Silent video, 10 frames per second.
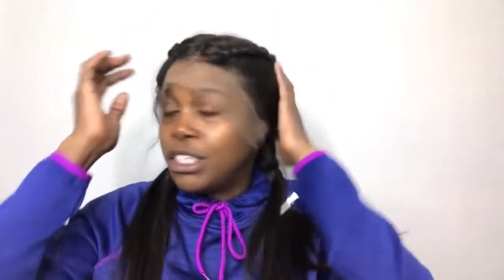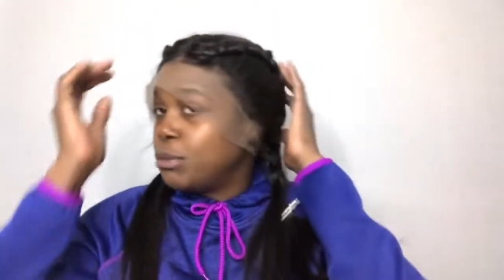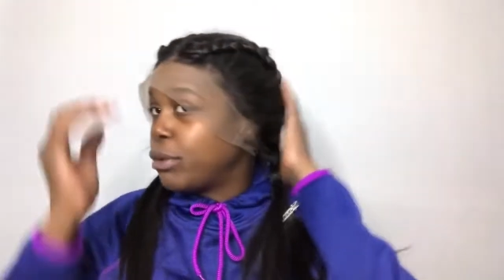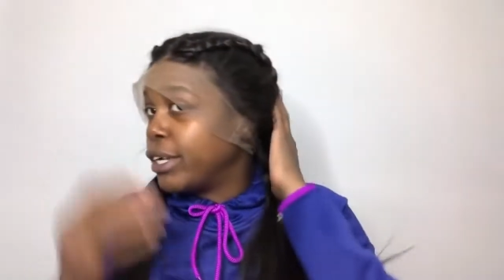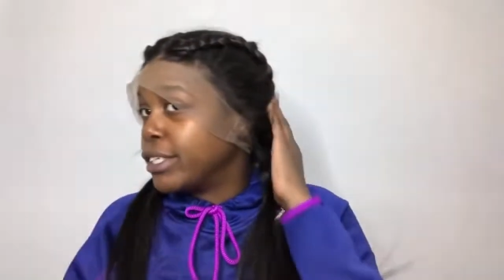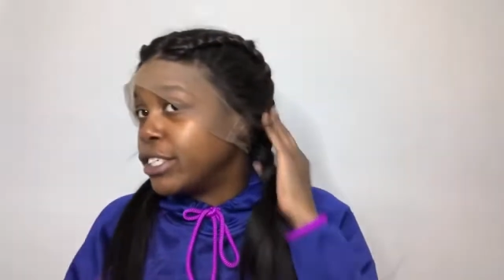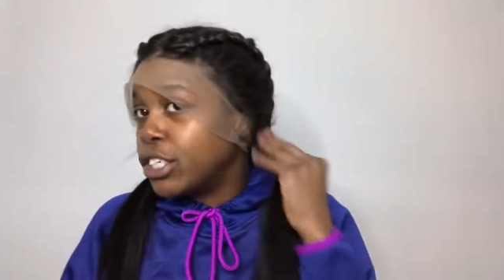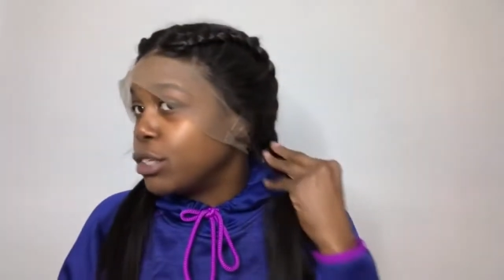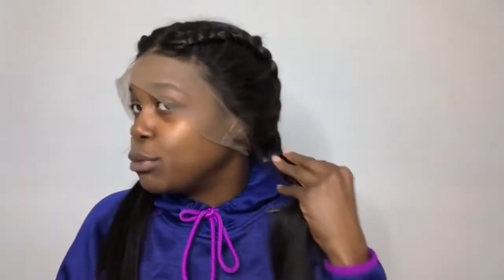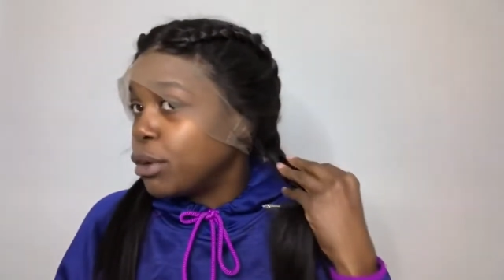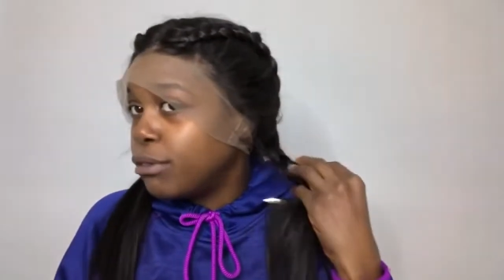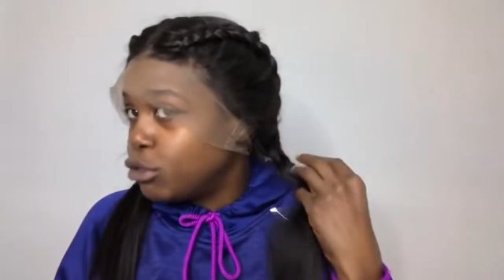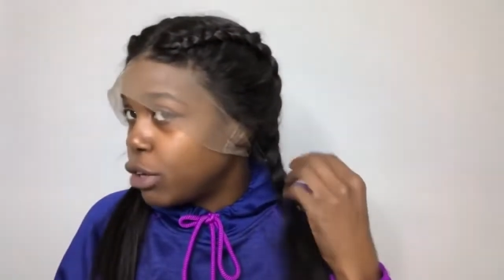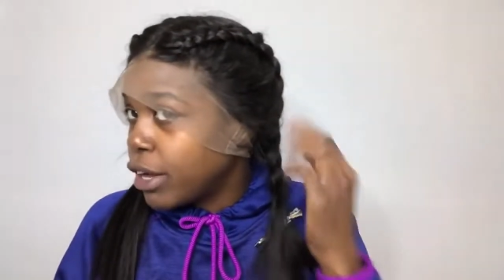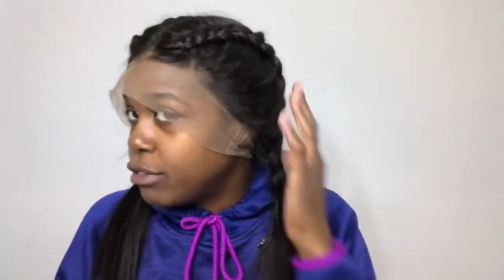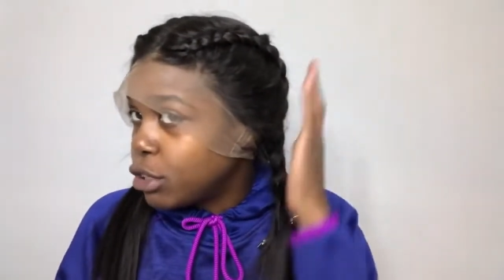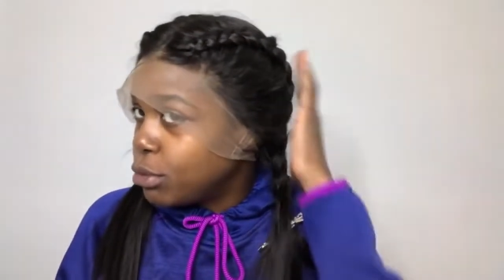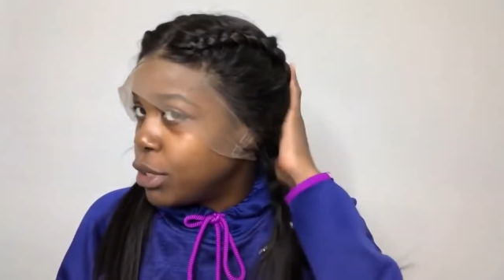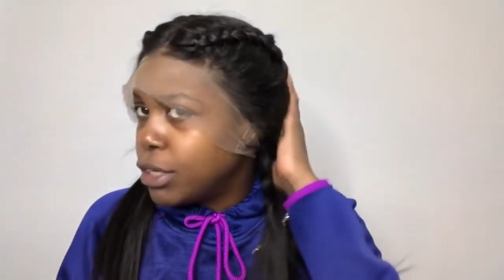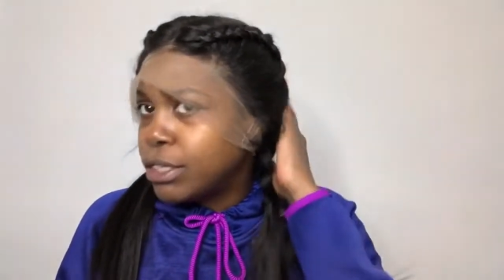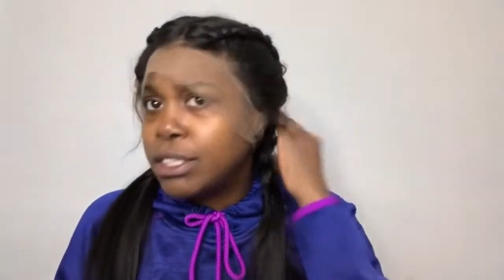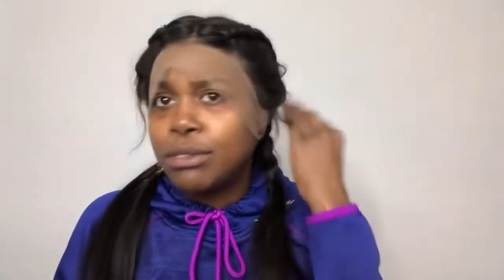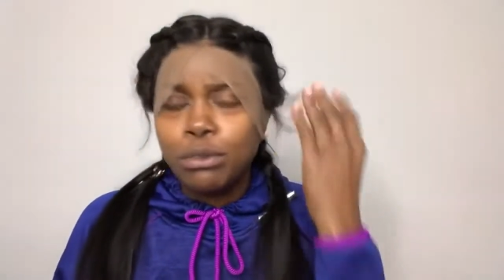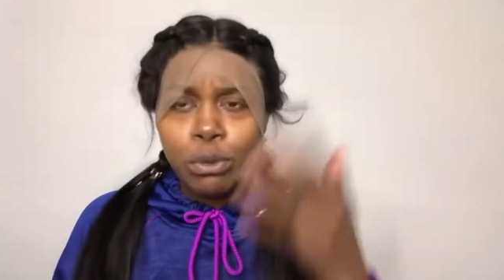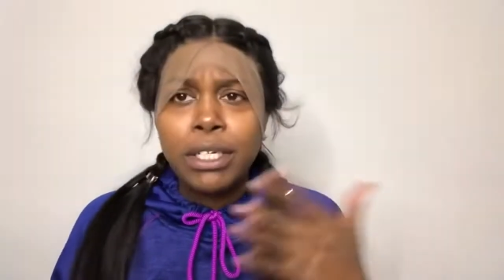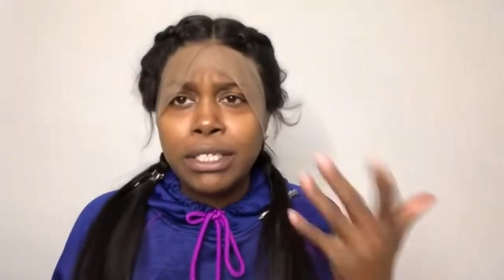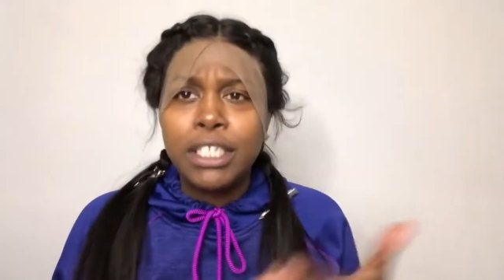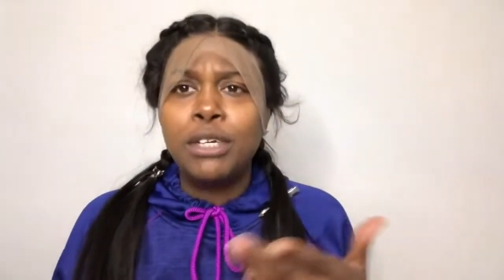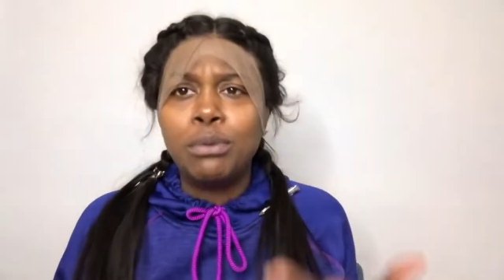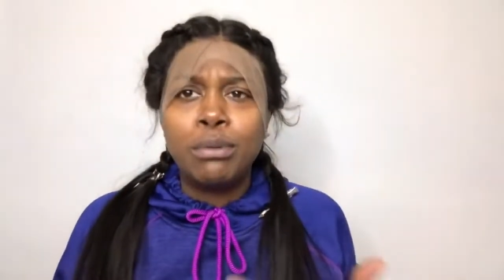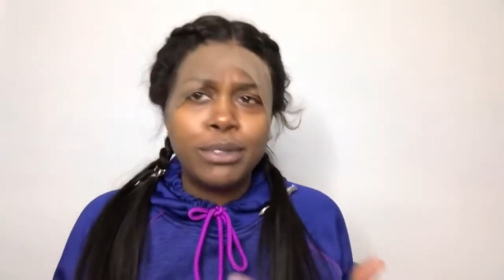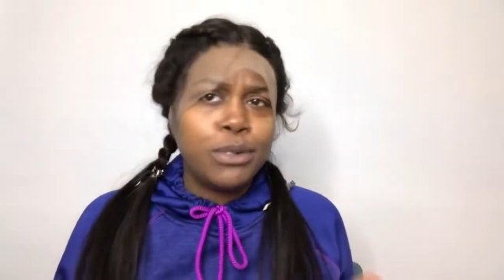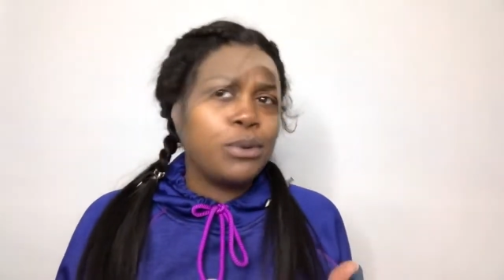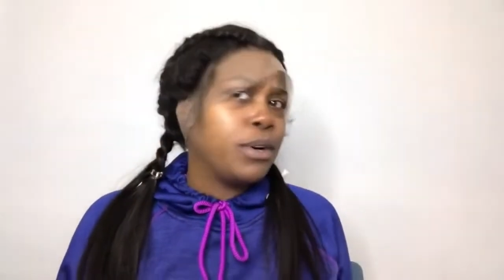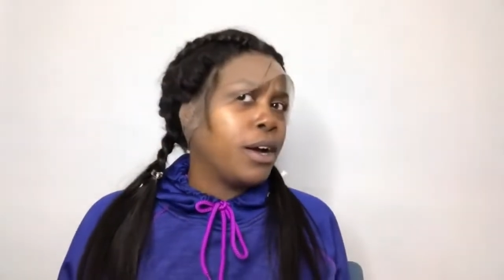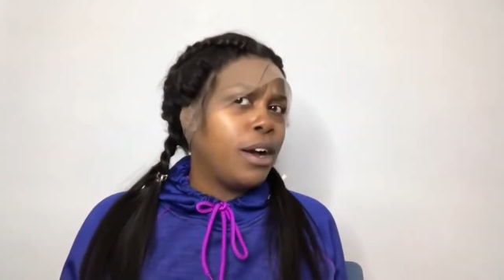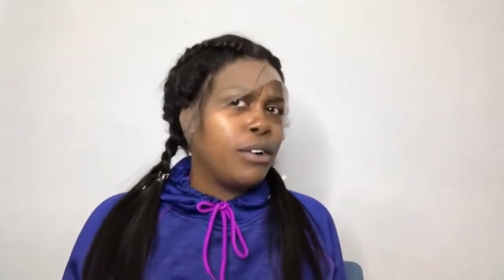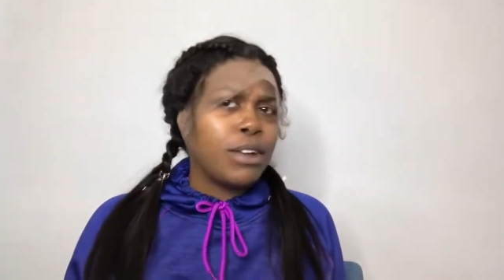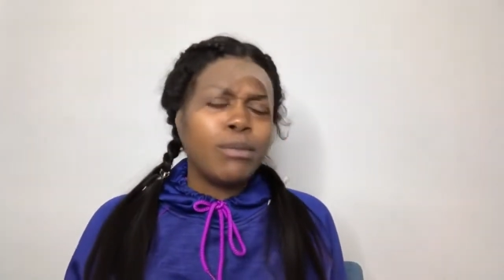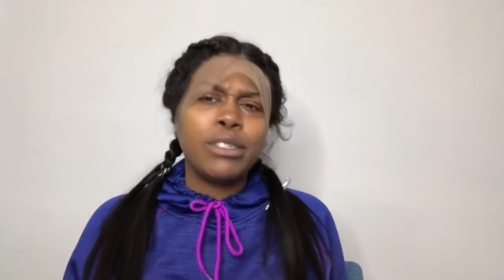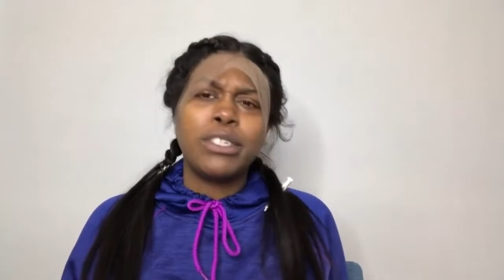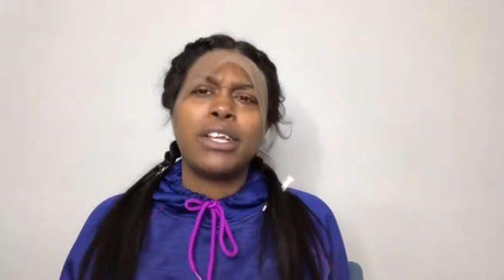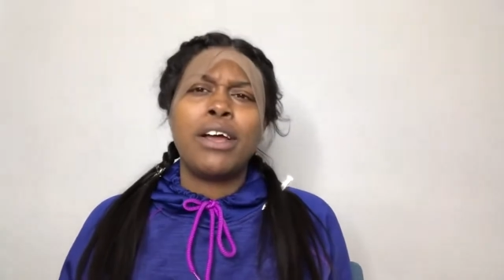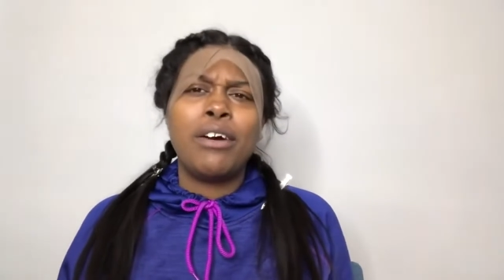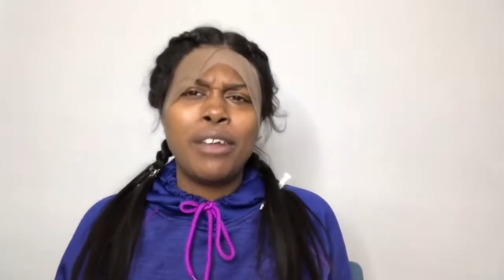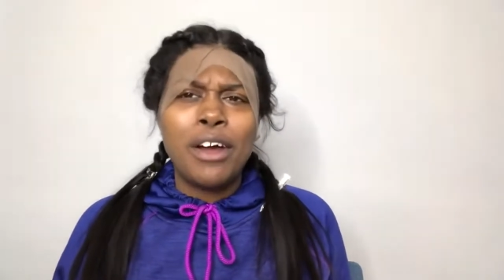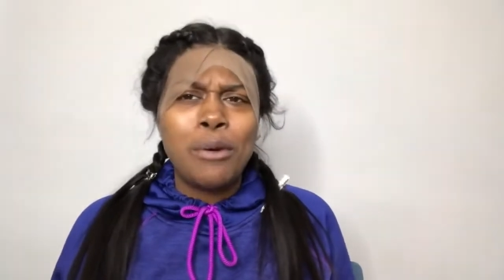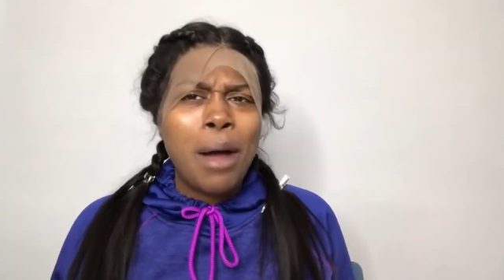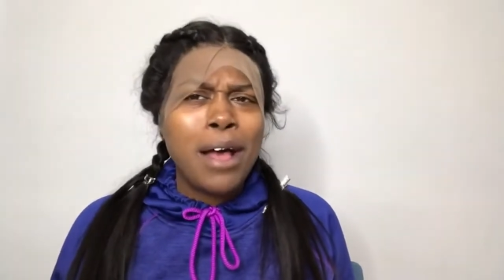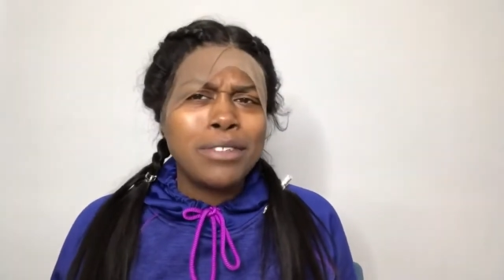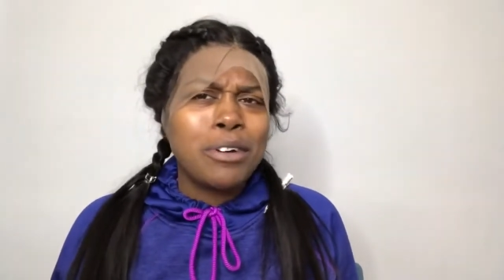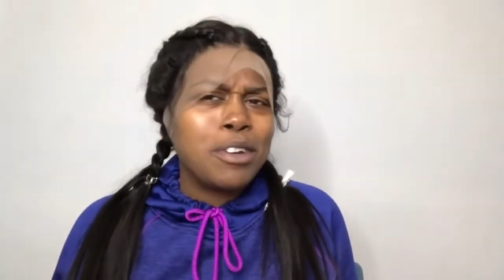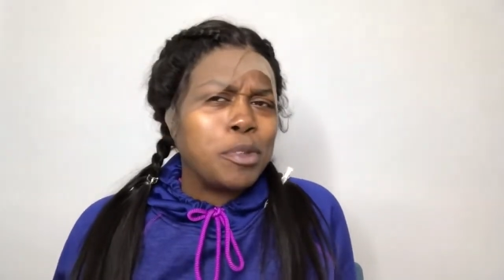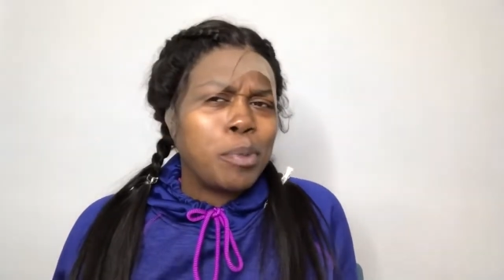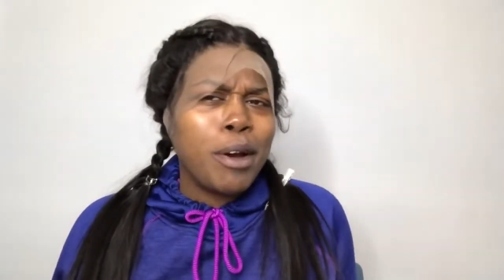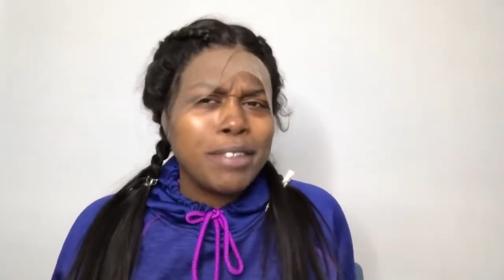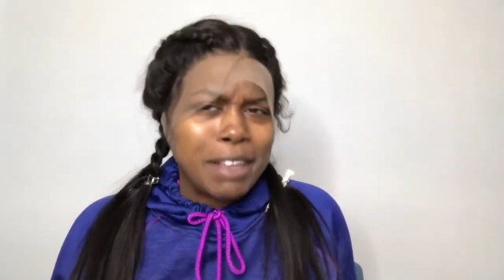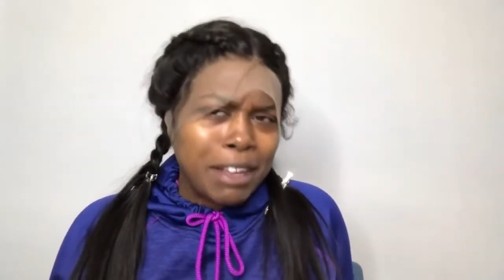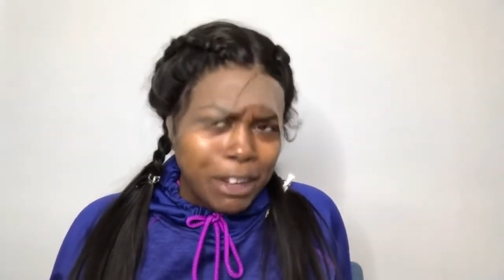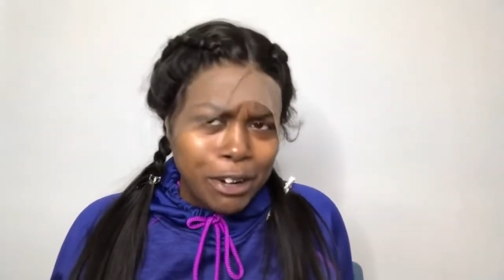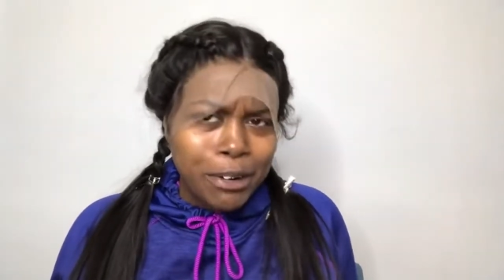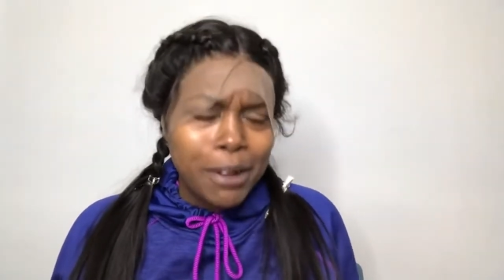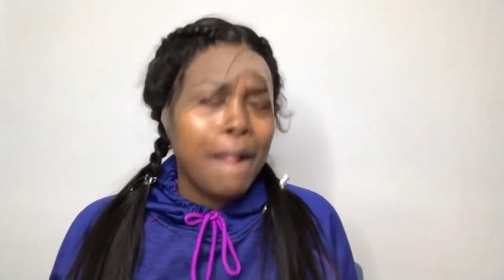These braids is just a rough draft, so we could see what was going on. And I was just like, hold on, why is all these parts in here?